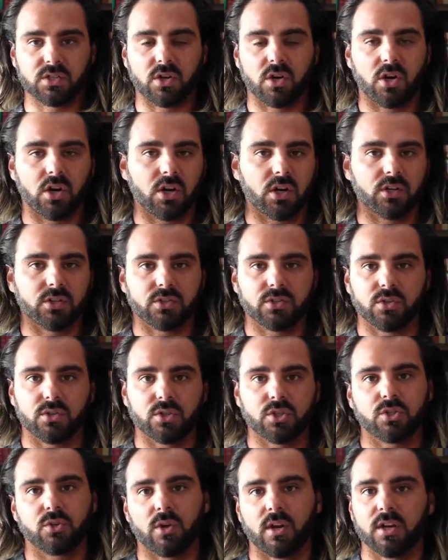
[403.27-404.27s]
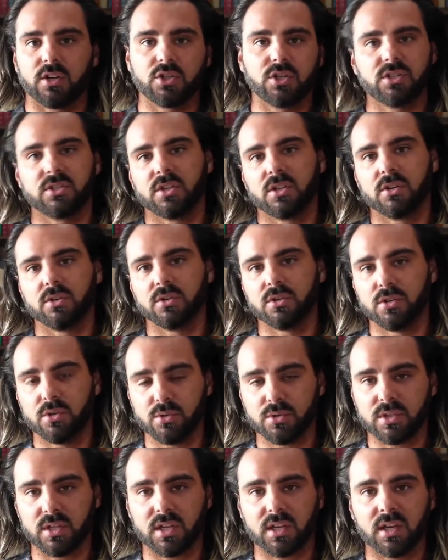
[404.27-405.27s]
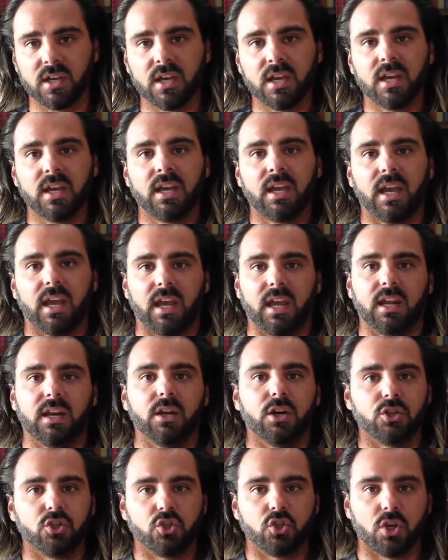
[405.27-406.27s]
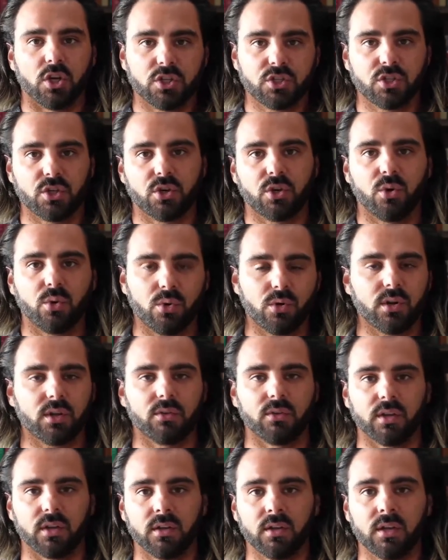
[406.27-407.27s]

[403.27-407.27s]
are in certain strategies that you're using and adjust accordingly.